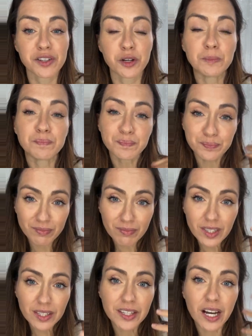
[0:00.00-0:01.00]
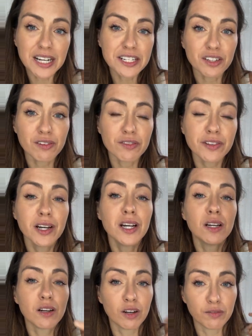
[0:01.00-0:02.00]
So the idea
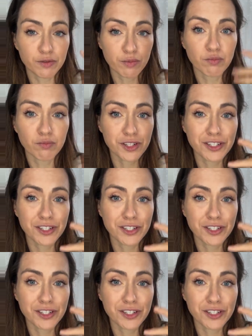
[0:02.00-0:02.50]
of